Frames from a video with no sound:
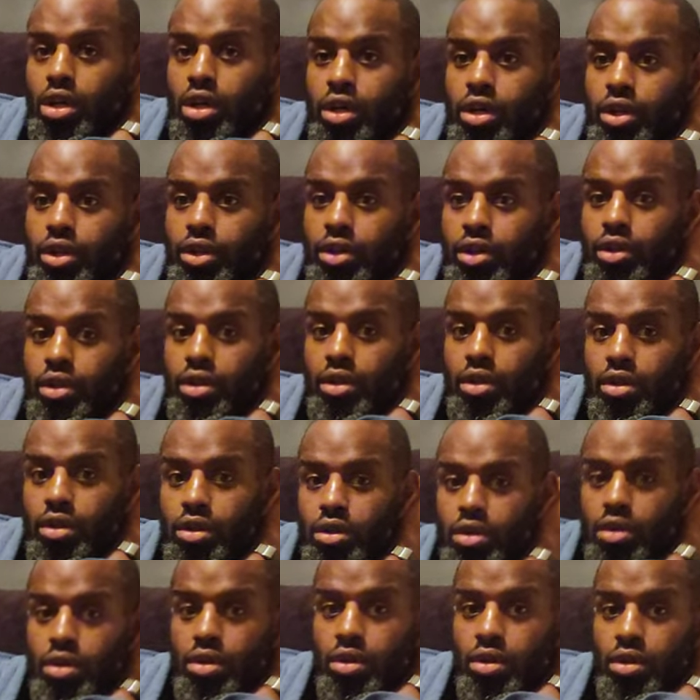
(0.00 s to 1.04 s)
learn,
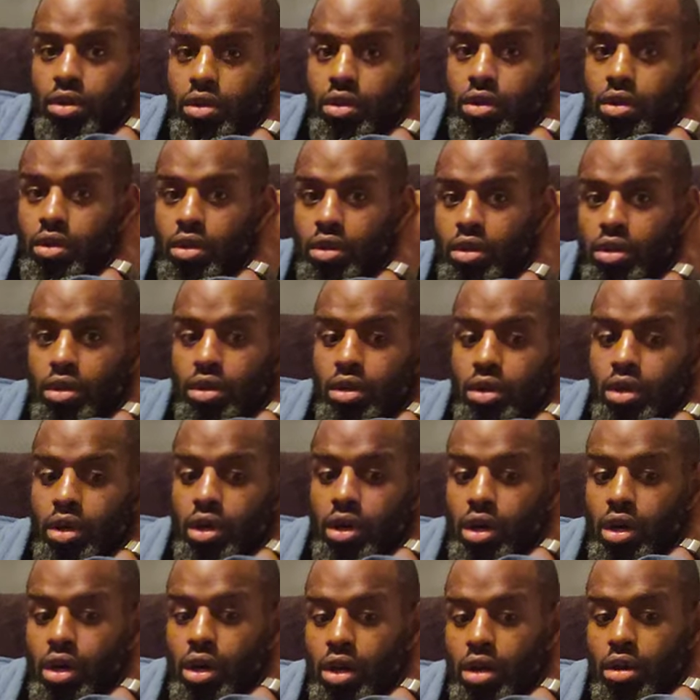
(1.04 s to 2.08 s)

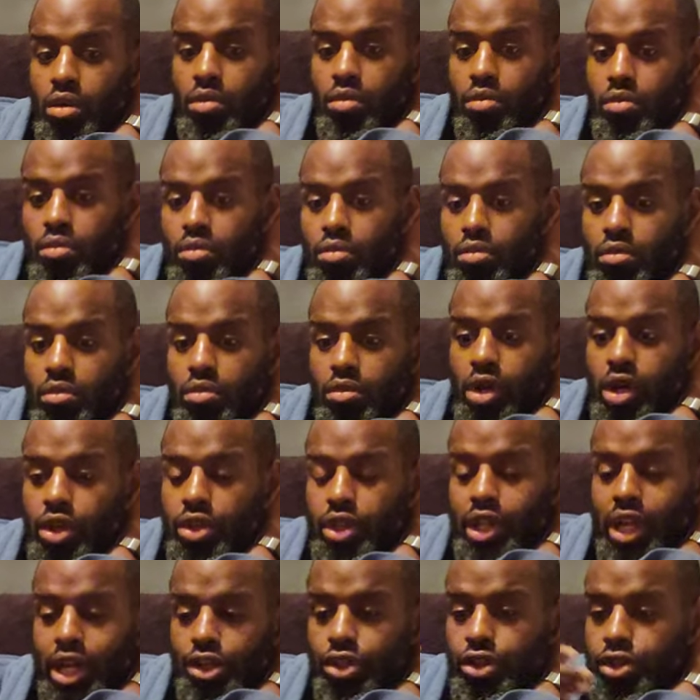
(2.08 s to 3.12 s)

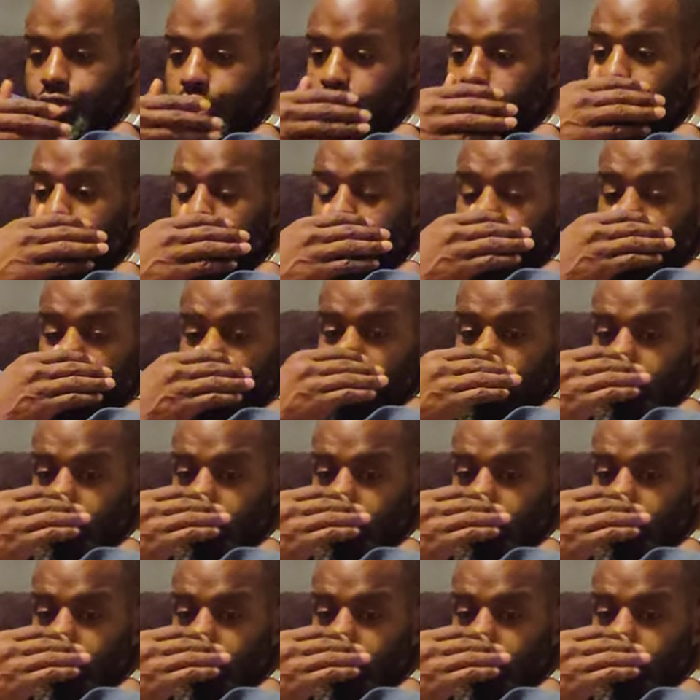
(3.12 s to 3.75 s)
and then you can